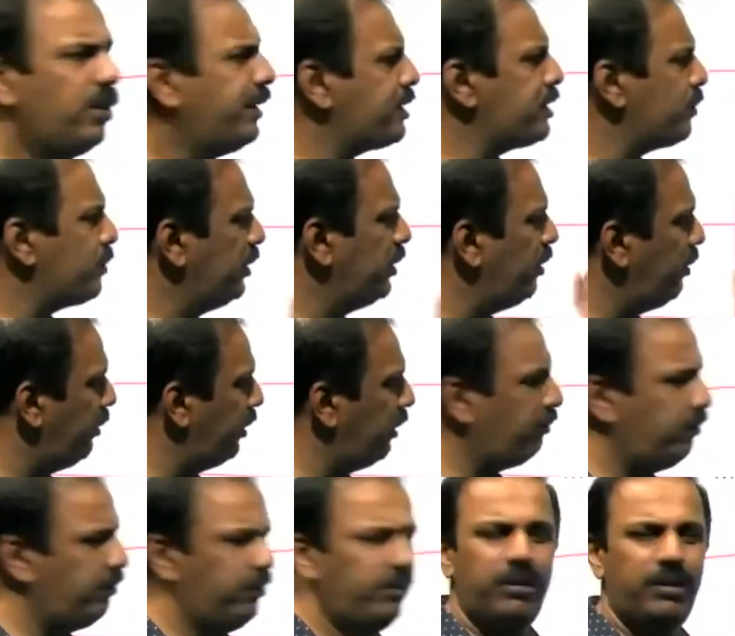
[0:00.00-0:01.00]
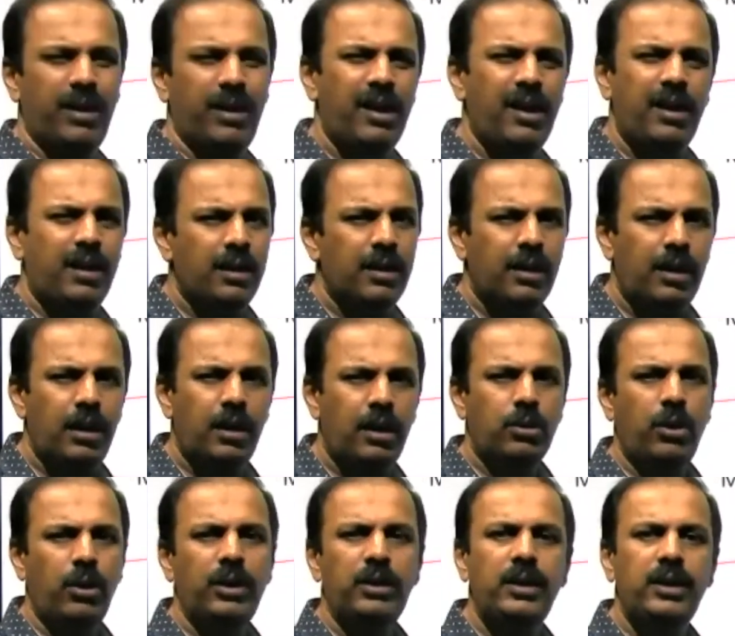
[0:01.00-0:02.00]
That's why no need of
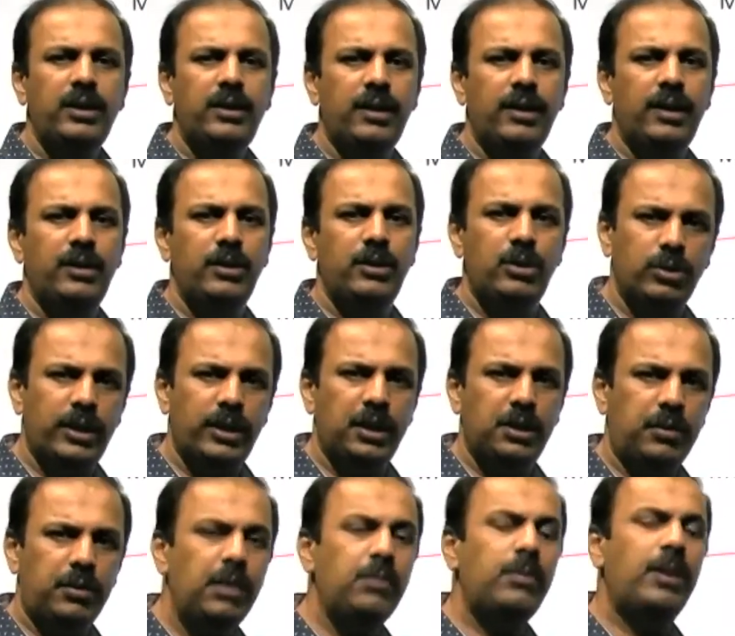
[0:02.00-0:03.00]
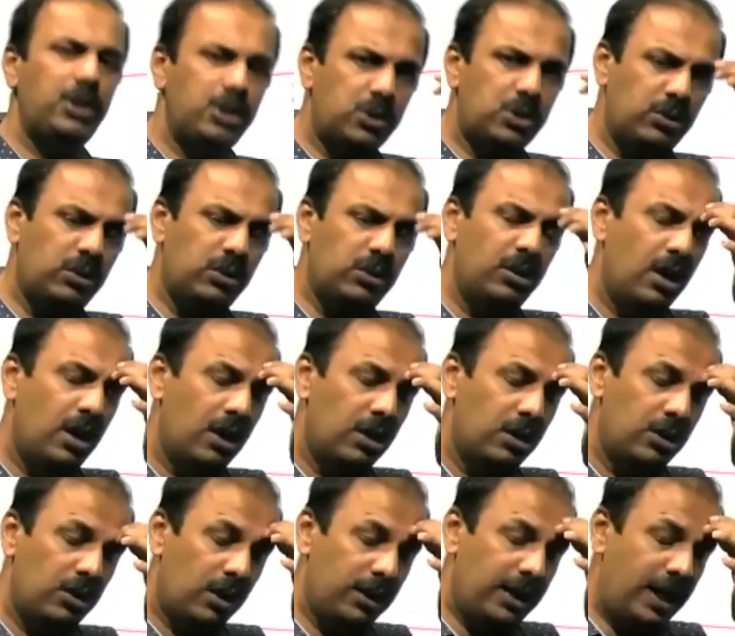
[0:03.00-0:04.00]
going detail into that one. But you should
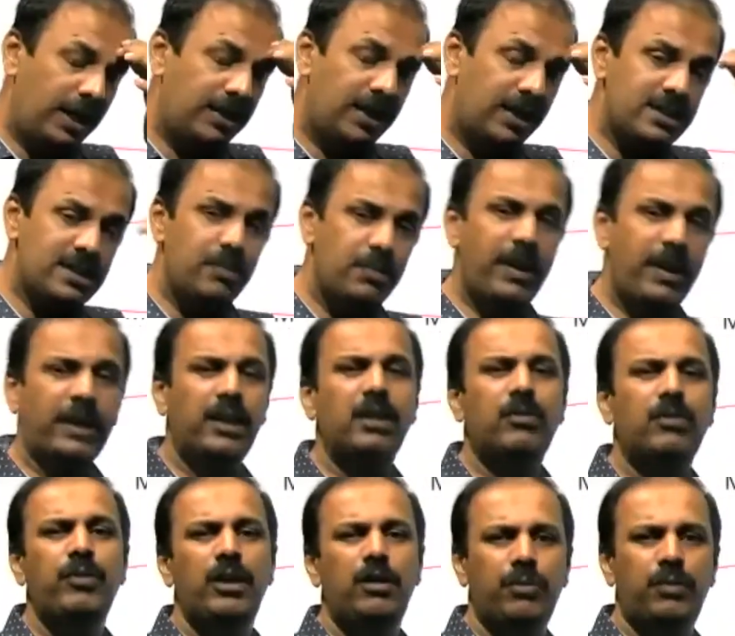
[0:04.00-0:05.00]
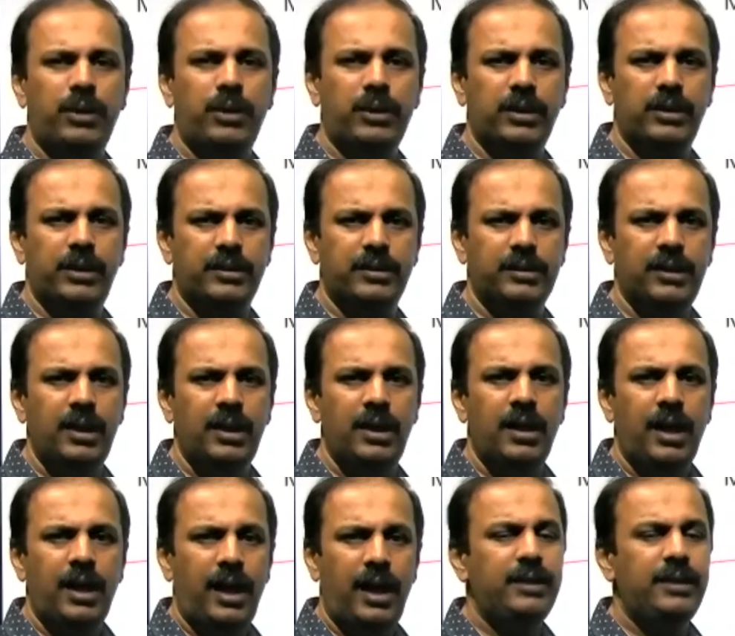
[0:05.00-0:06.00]
know that there is a magnetic field for the Earth.
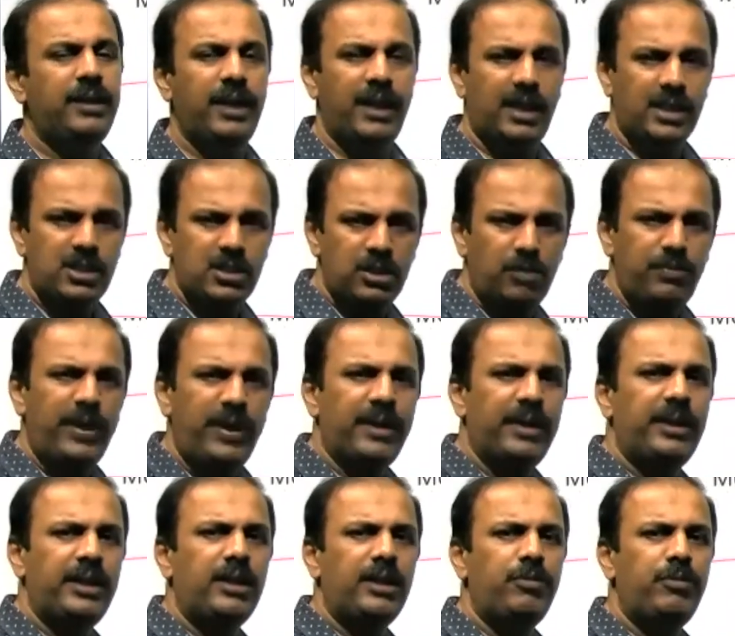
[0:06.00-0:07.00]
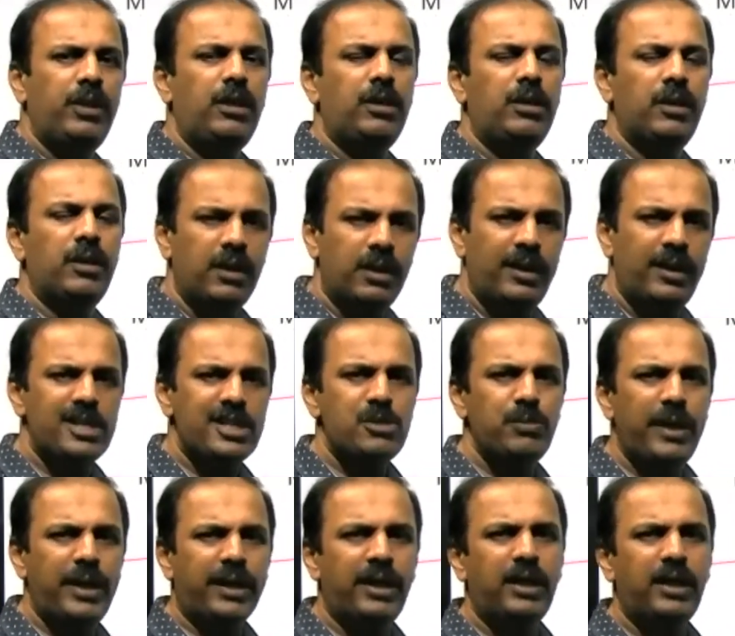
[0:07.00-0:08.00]
And the direction of magnetic field, Earth's
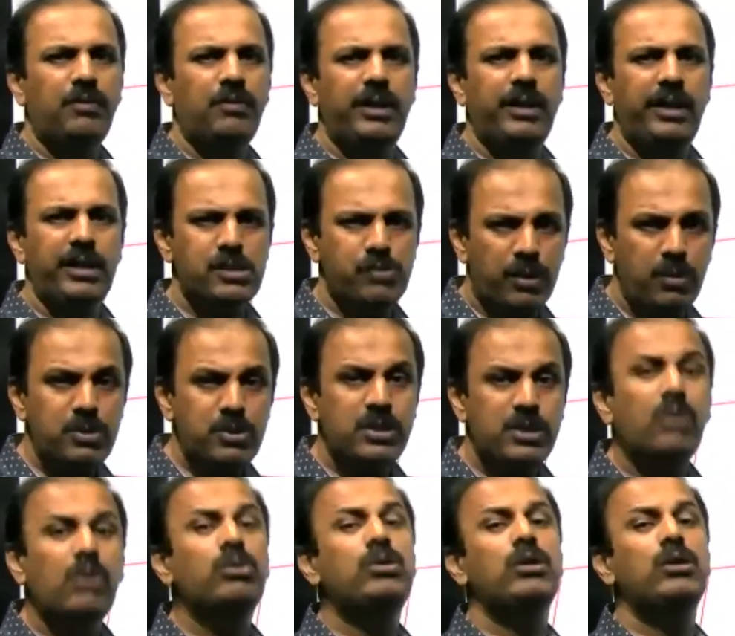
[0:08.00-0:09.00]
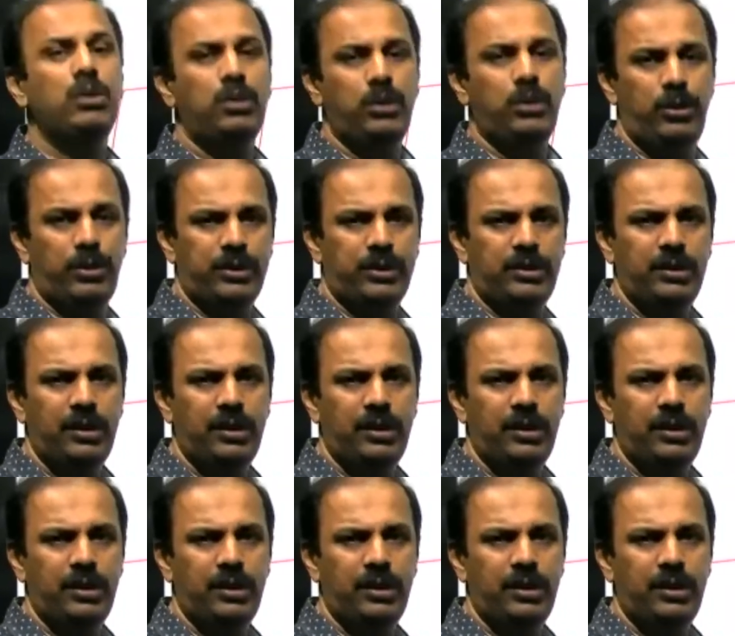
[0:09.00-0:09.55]
magnetic field is from south to north.